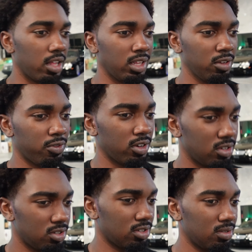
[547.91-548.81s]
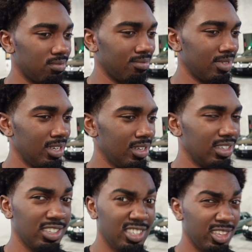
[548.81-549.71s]
I think the fronts are
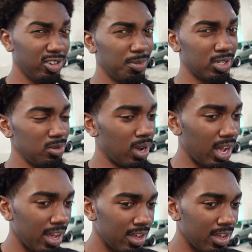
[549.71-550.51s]
just a little bit too high.